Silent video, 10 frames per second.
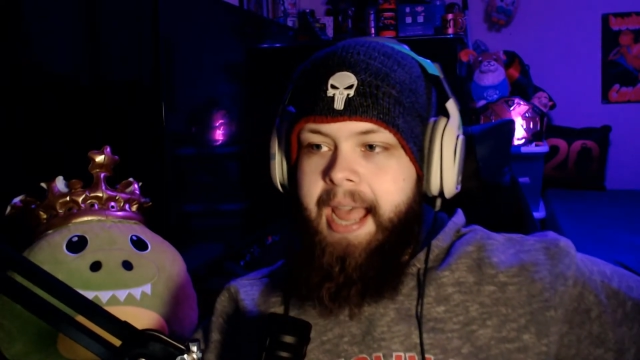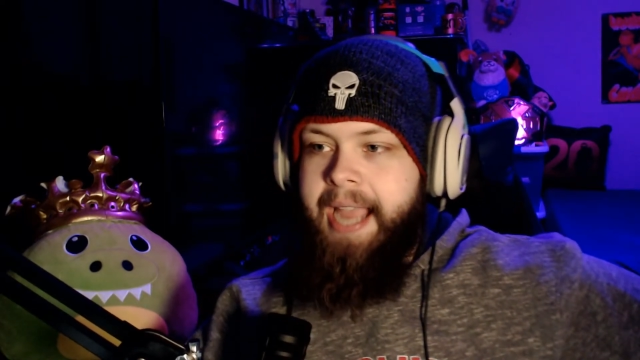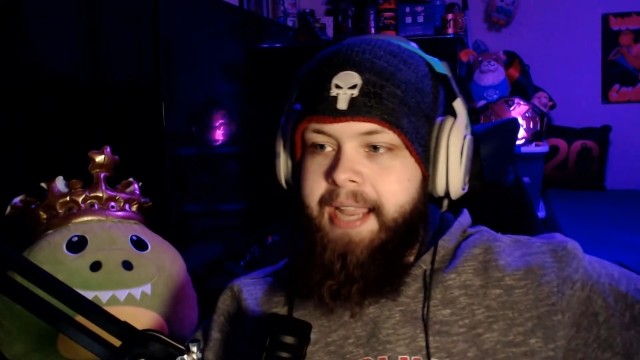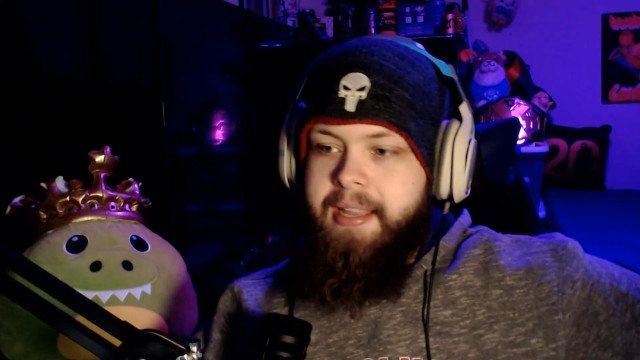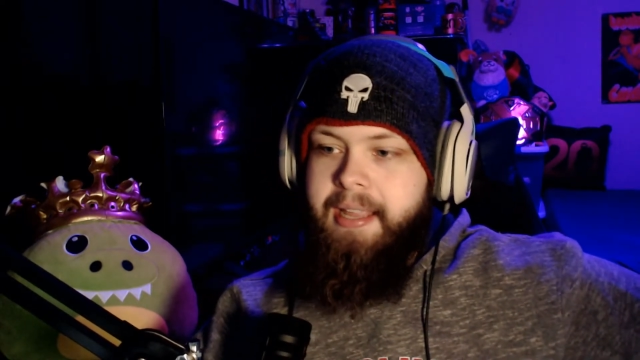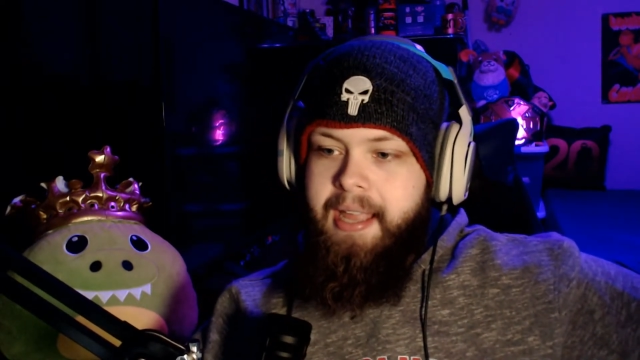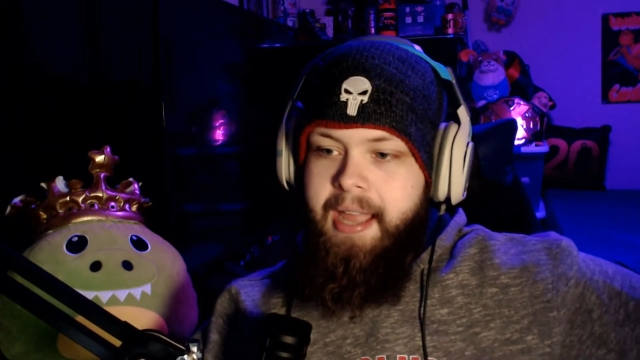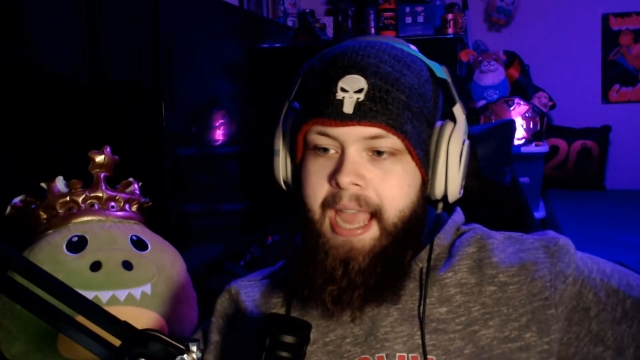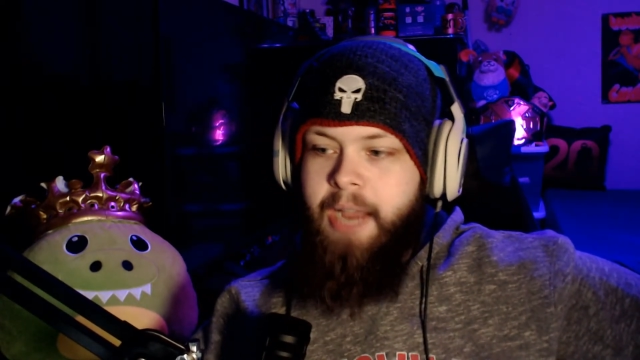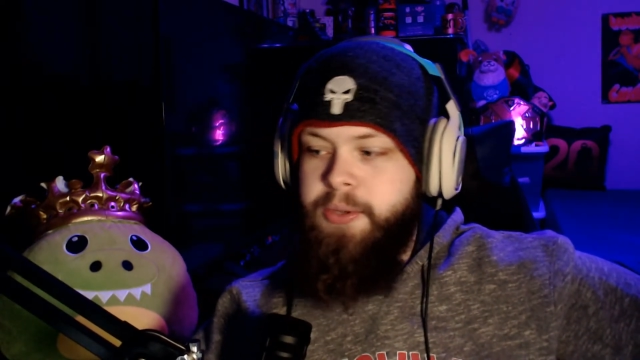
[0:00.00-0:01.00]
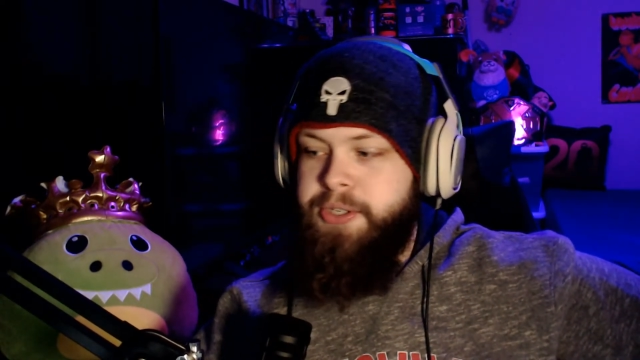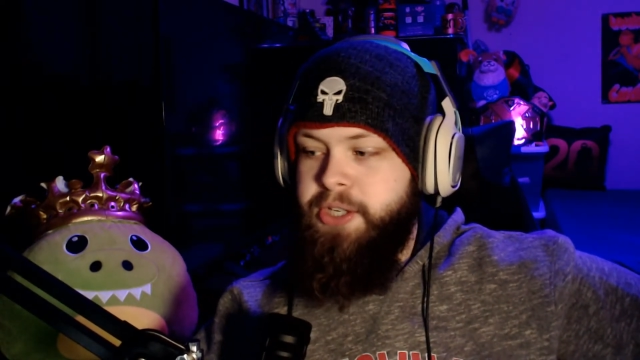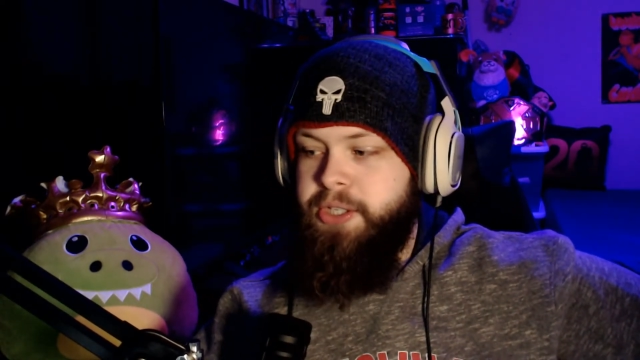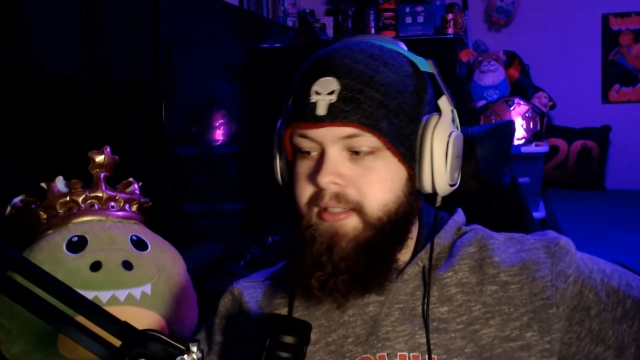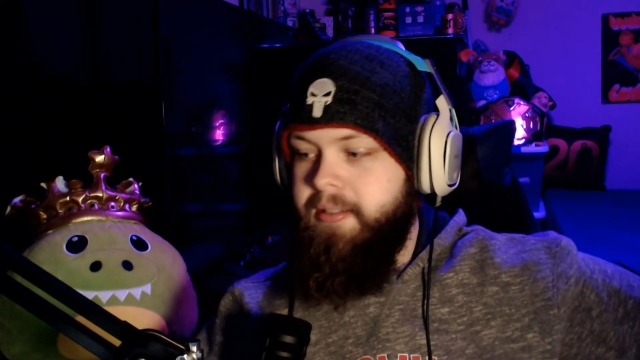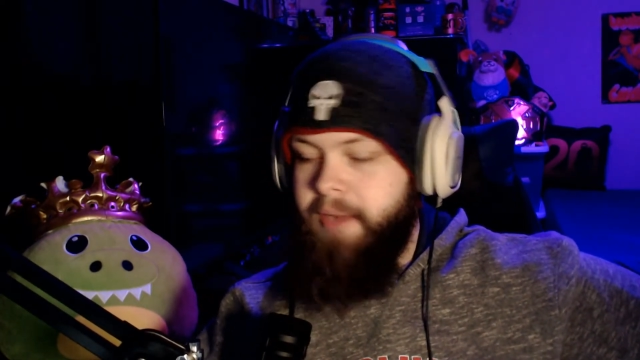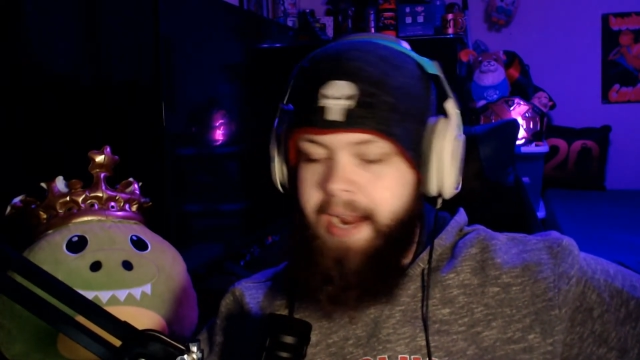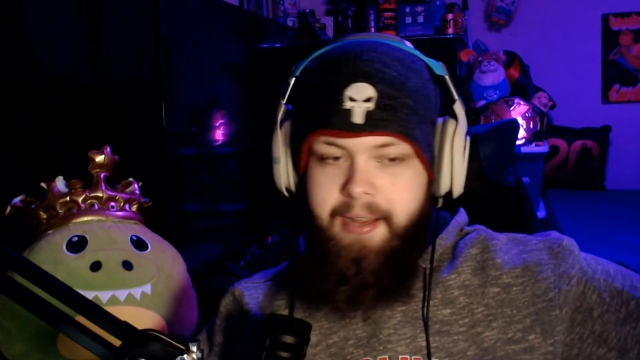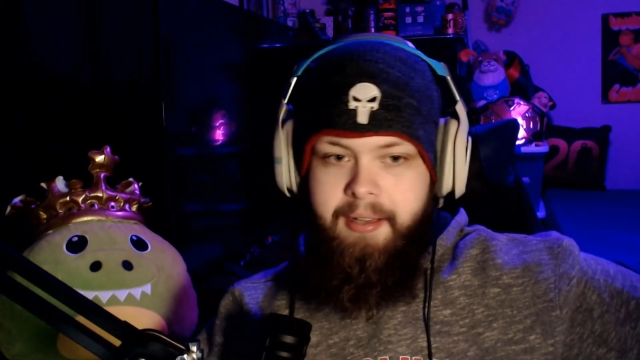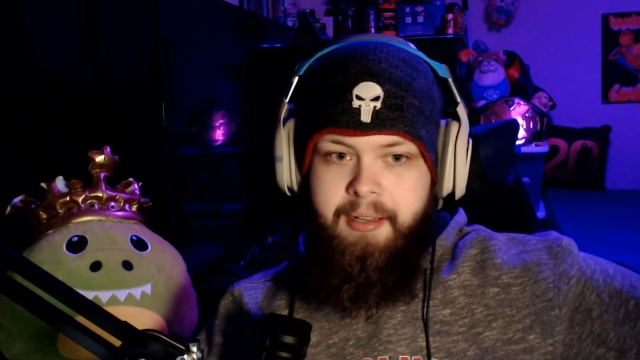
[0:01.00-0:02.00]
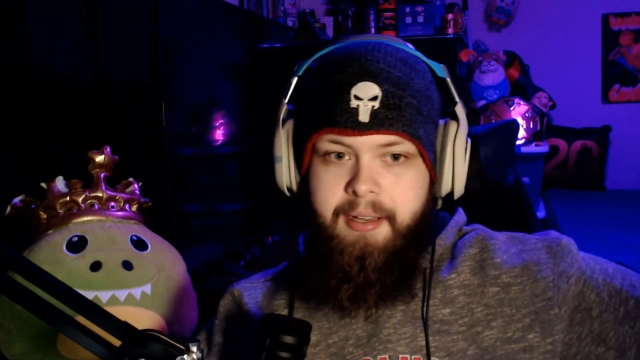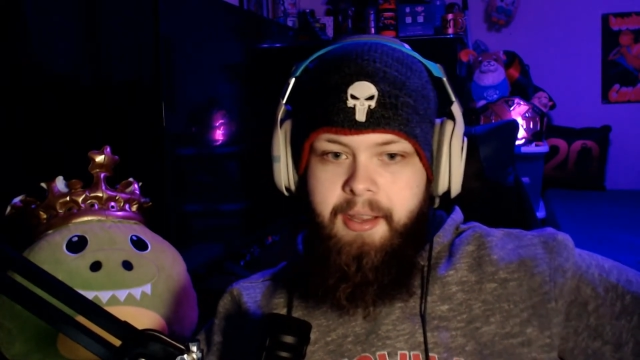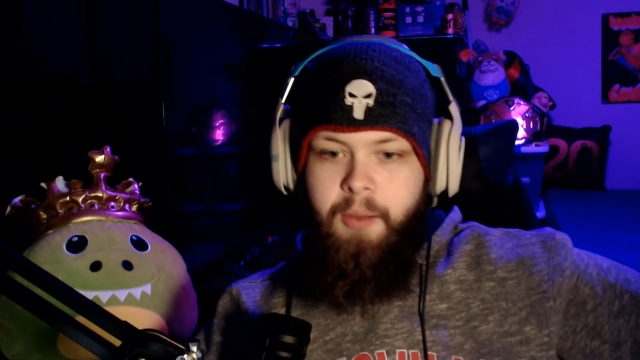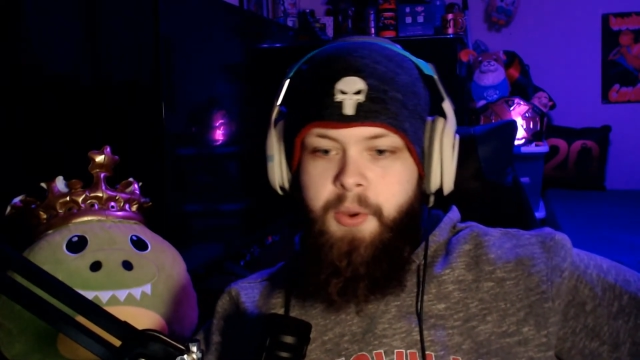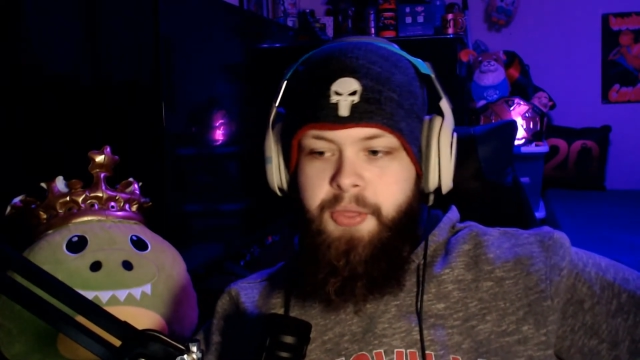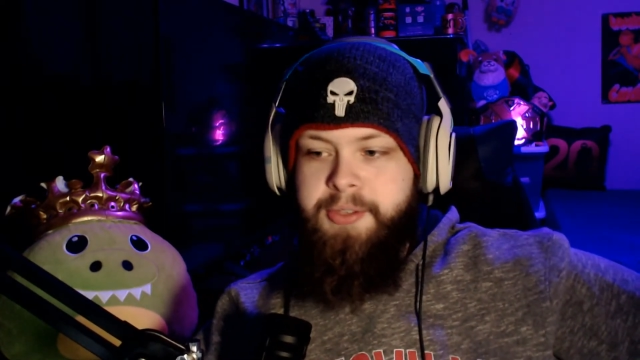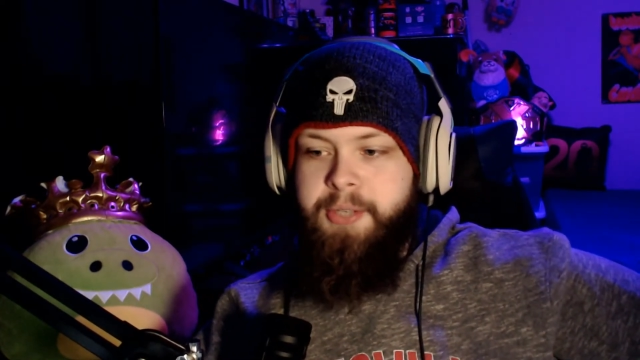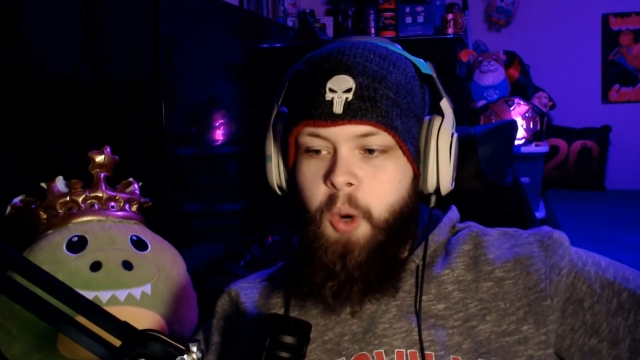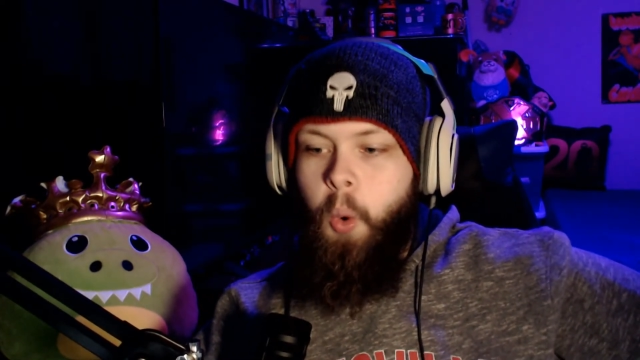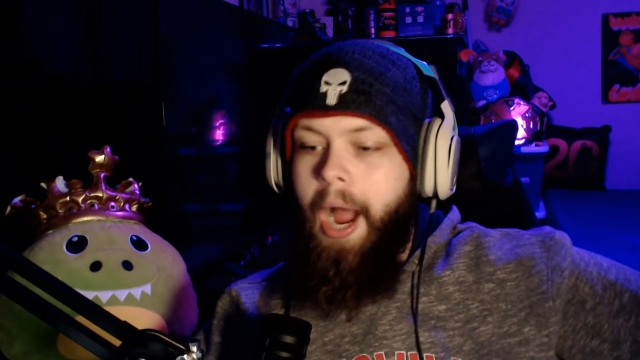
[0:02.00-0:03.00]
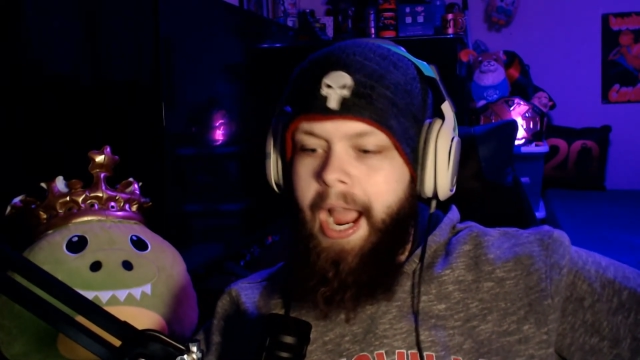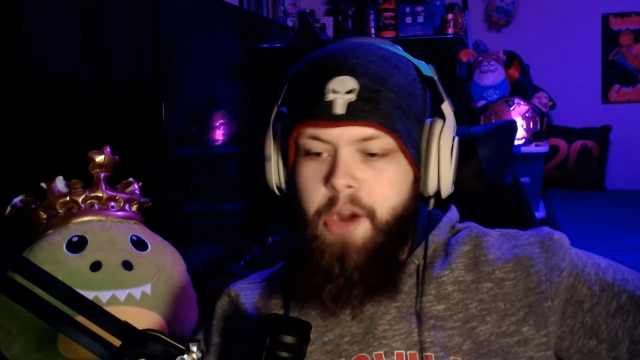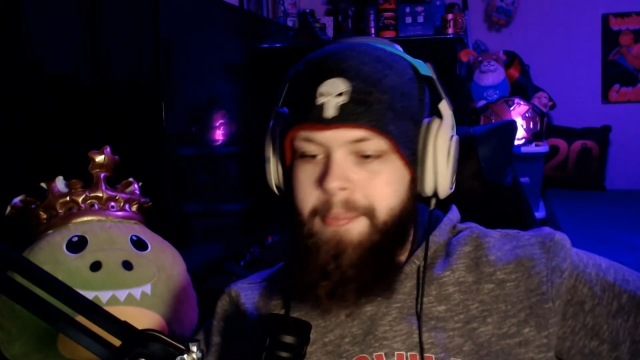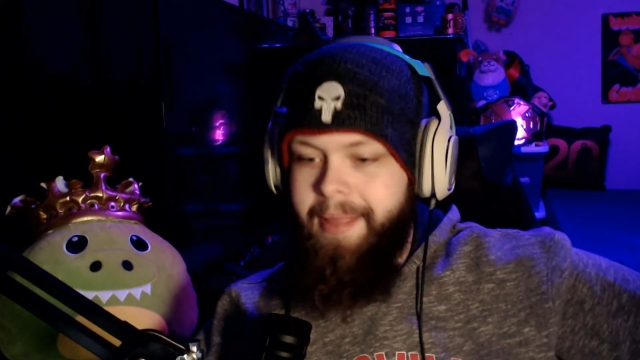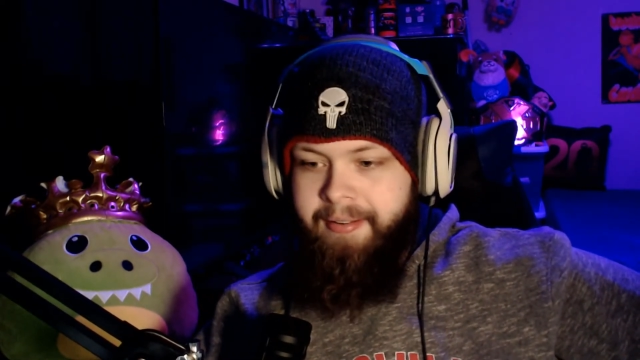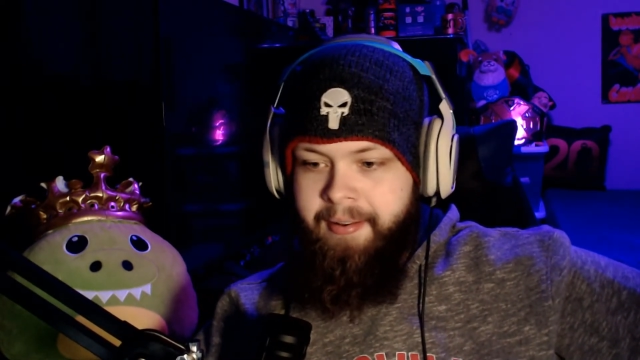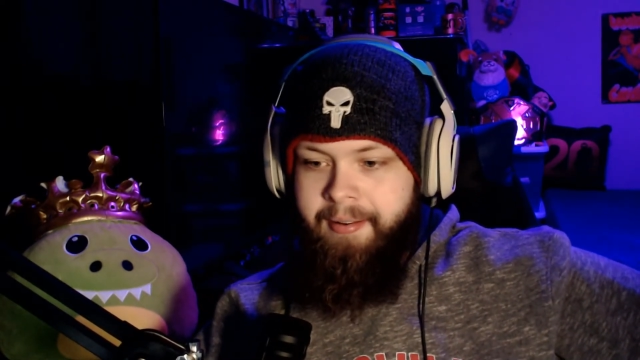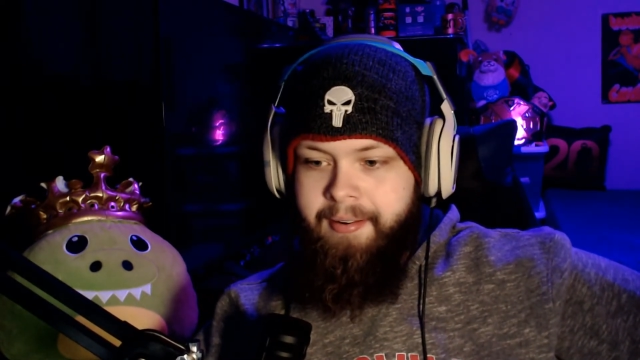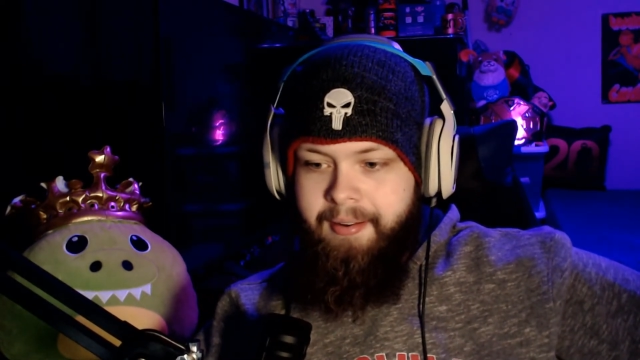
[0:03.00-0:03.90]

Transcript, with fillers: ac- acquisition, right? With this acquirement,